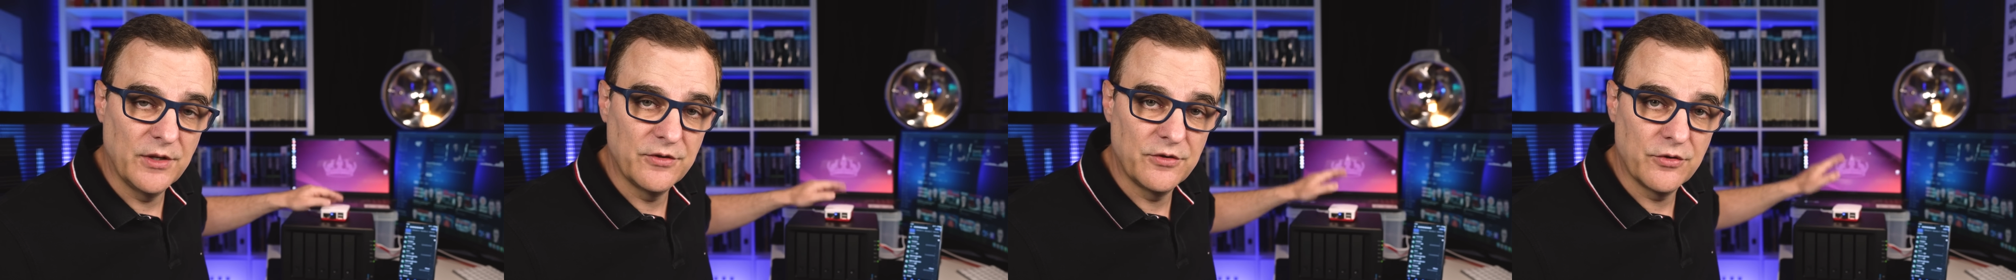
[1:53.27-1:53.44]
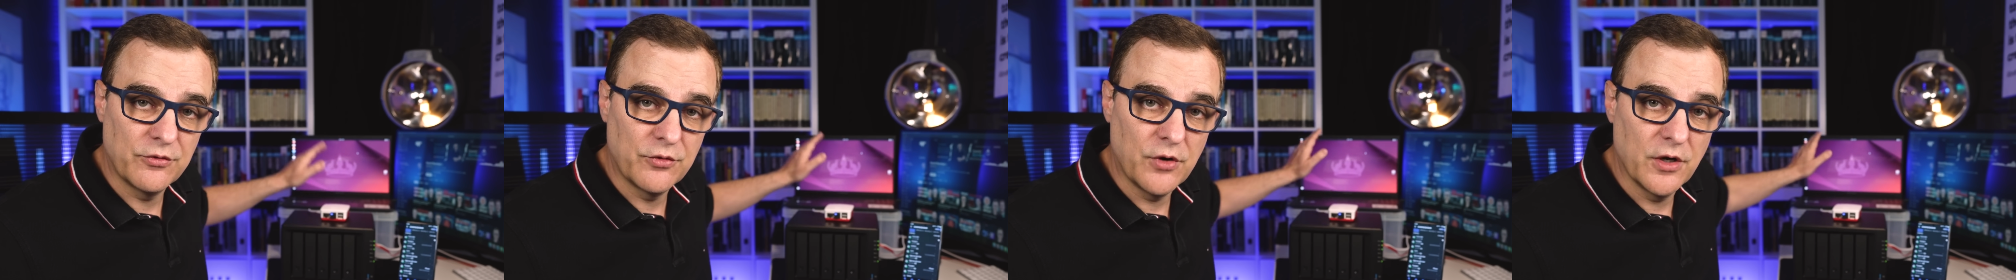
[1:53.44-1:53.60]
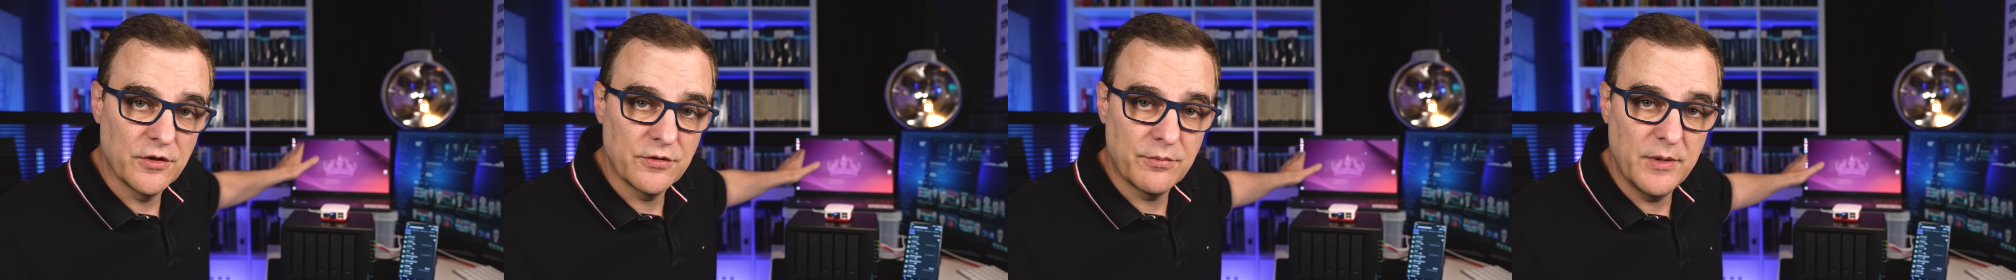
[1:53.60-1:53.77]
as a
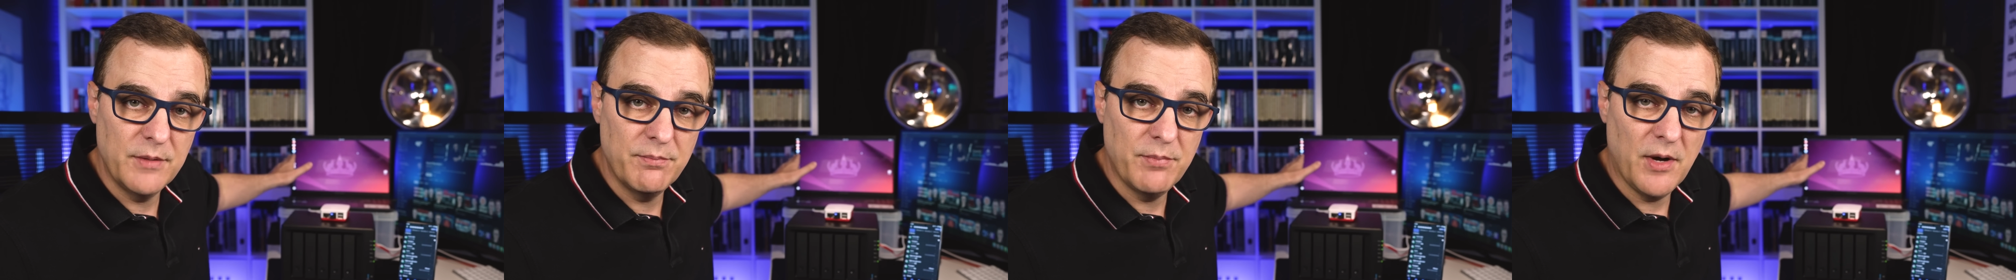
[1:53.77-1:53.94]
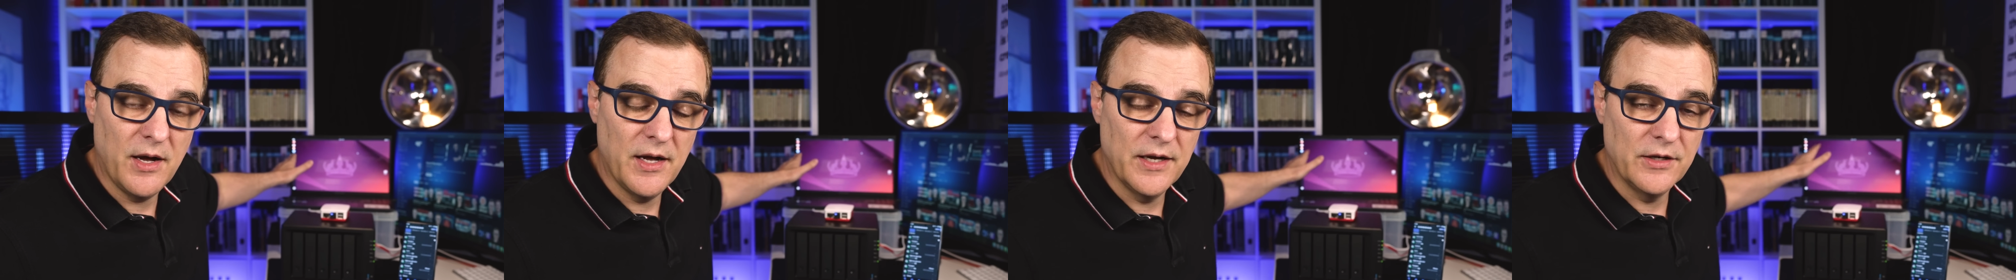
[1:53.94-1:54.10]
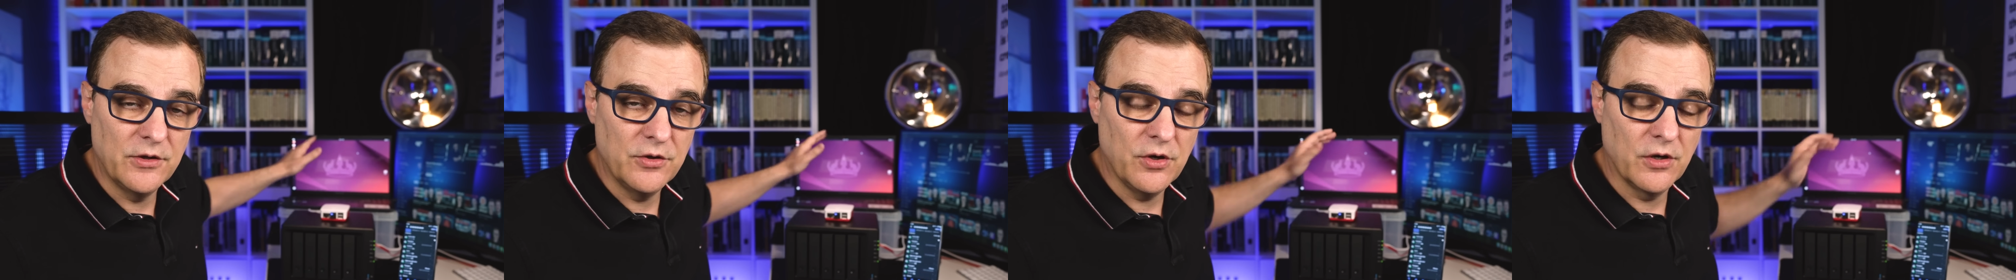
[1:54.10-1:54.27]
Raspberry
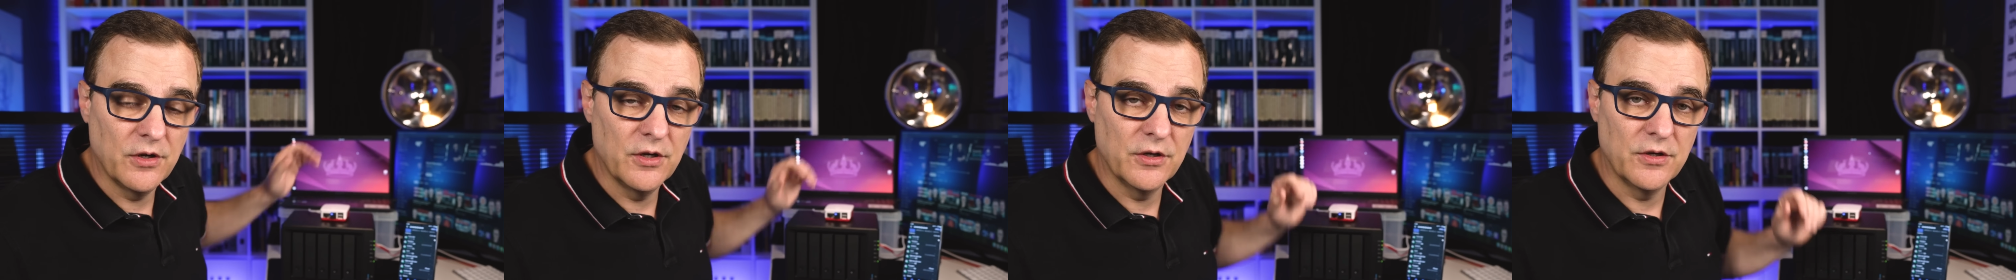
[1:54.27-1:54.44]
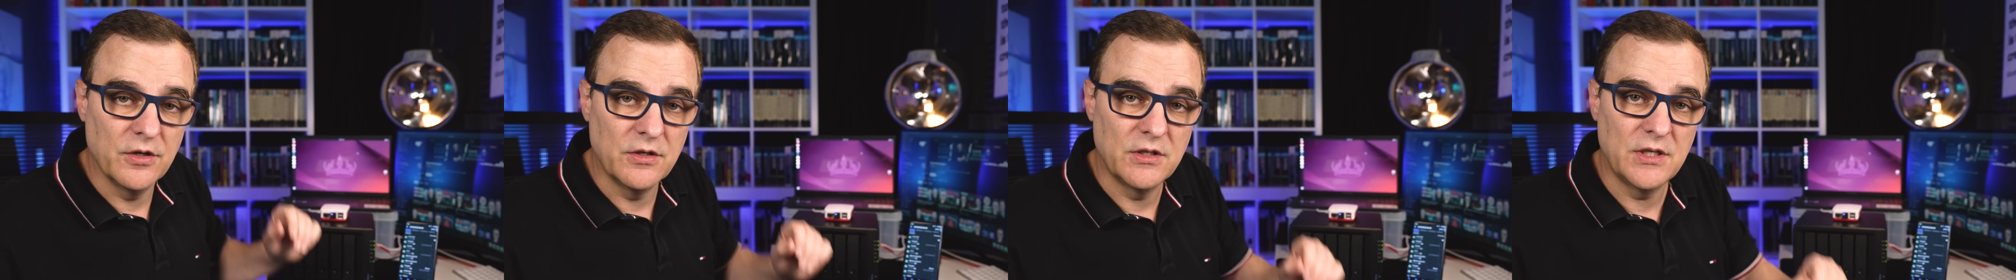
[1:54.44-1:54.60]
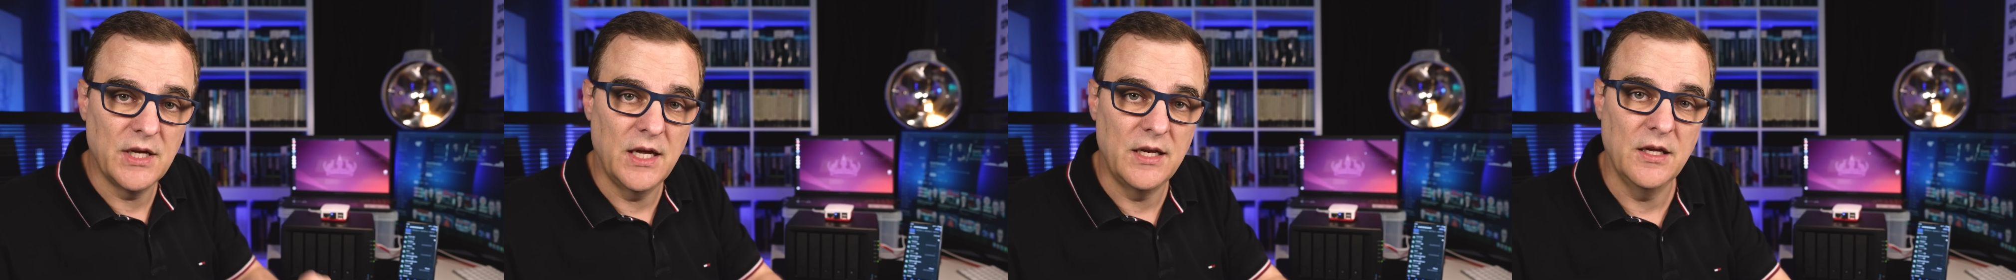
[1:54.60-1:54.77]
Pi and Docker
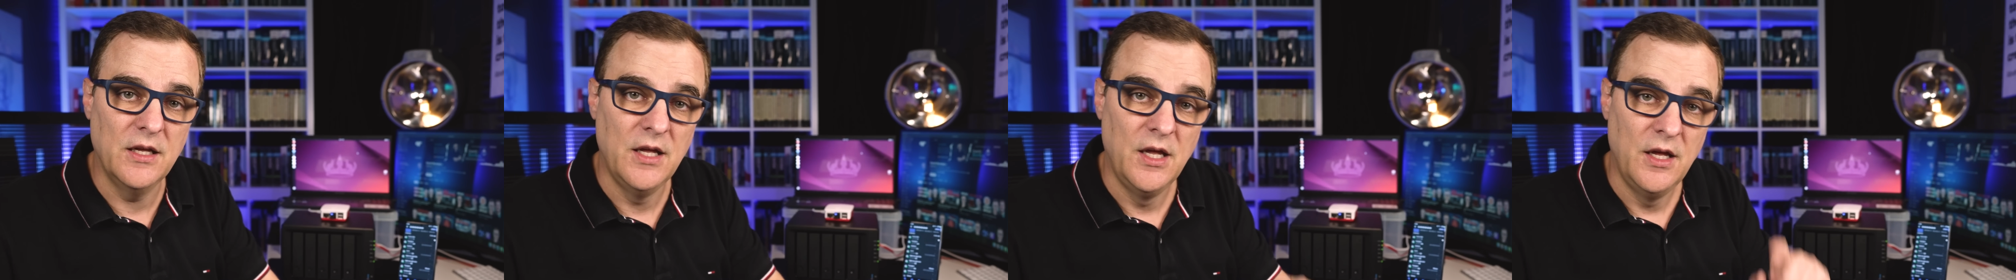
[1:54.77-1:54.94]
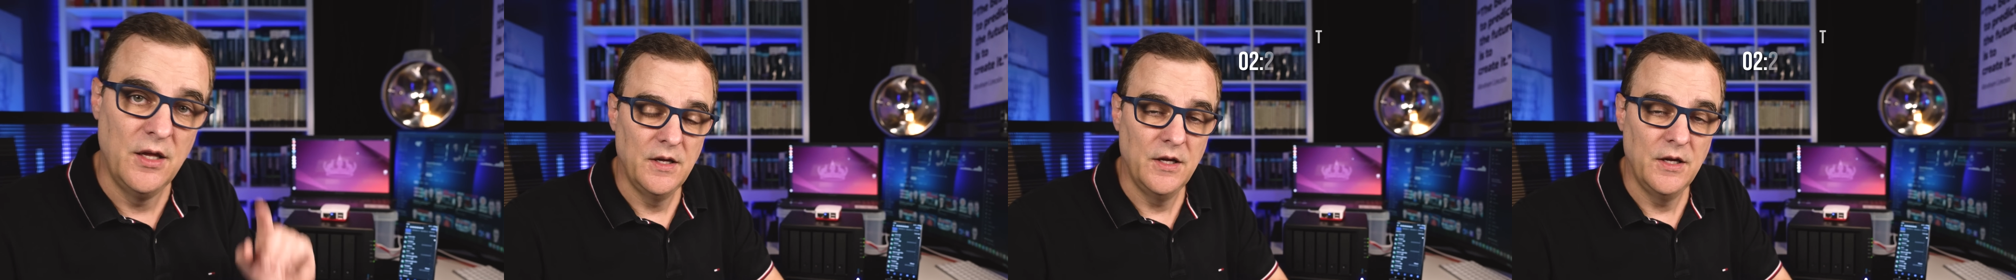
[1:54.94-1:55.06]
container.